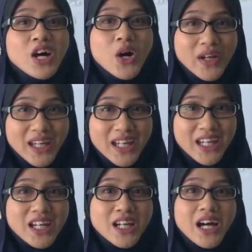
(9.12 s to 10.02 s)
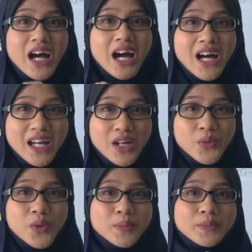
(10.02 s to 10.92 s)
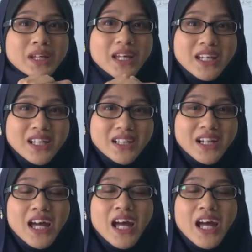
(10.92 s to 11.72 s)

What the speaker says: Okay, I will be here